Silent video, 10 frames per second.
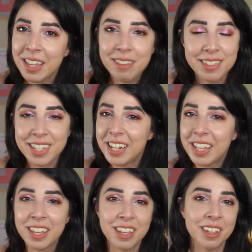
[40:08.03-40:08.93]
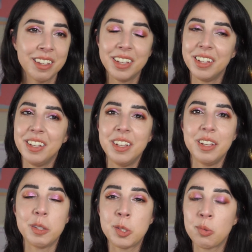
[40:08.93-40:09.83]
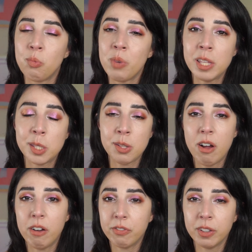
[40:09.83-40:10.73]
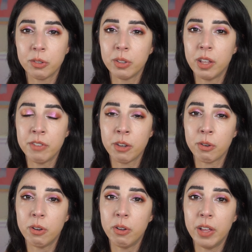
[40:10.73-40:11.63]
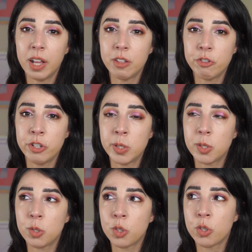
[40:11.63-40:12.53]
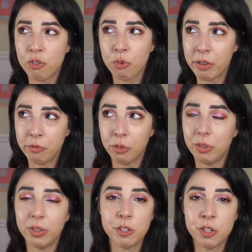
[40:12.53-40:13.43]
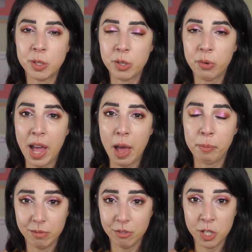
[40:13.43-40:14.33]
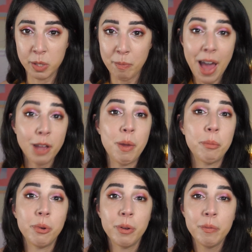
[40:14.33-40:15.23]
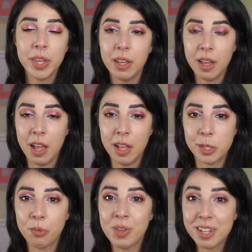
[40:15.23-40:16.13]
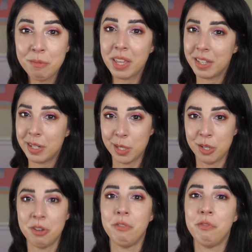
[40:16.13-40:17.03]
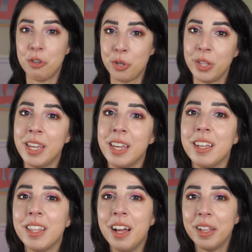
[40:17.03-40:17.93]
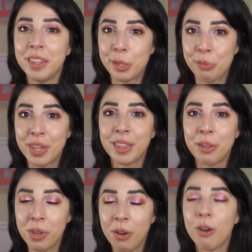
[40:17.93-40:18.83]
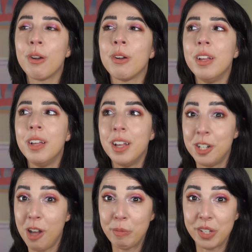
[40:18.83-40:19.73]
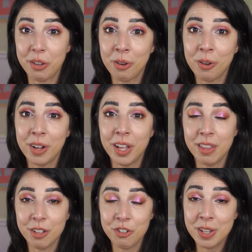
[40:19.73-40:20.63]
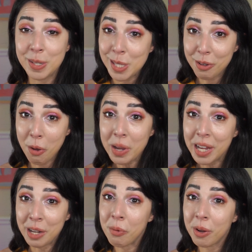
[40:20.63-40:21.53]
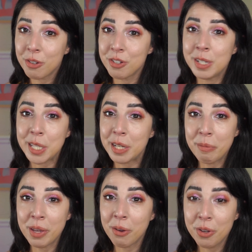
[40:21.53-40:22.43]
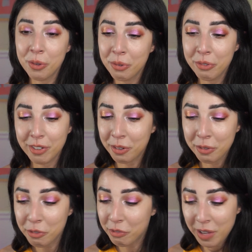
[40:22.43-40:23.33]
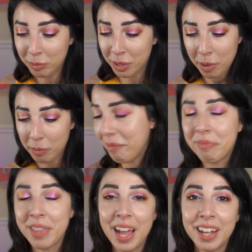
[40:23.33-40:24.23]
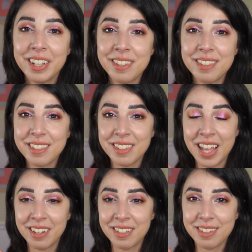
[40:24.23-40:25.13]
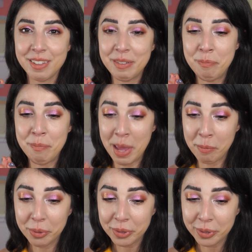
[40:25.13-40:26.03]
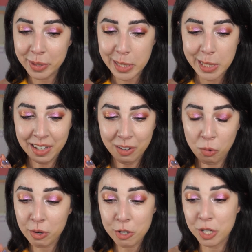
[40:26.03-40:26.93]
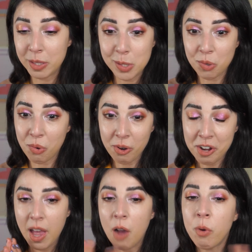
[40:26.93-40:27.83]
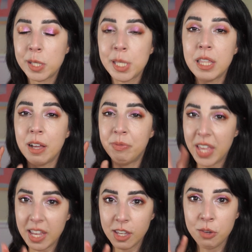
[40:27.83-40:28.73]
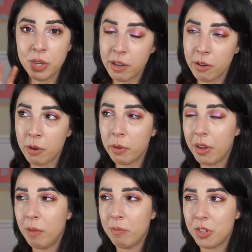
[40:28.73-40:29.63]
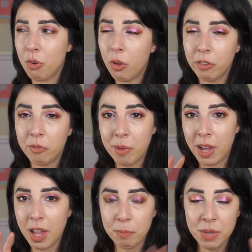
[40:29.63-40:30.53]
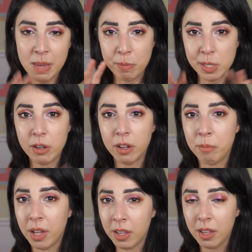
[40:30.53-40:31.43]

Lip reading: skinny, sweet, soft little lovey girl, and she's so joyful and she's so happy. She's a pack member. And so we did make the decision officially this week that we are adopting her and that she is not going anywhere. She's going to be our new family member. That is Maple's origin story. I want to say a thank you here to all of my peeps on my